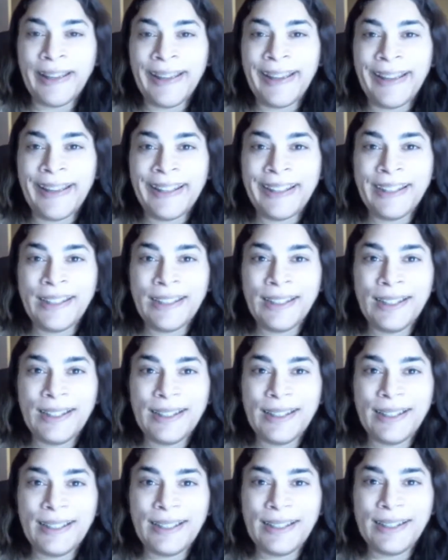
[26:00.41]
and
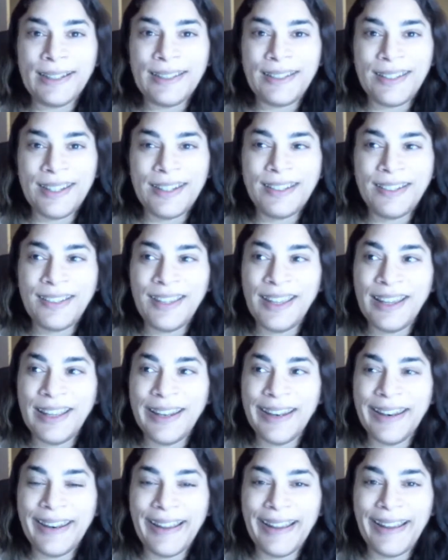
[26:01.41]
since
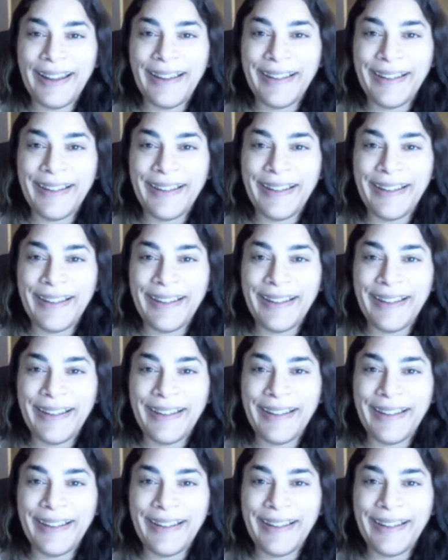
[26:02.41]
then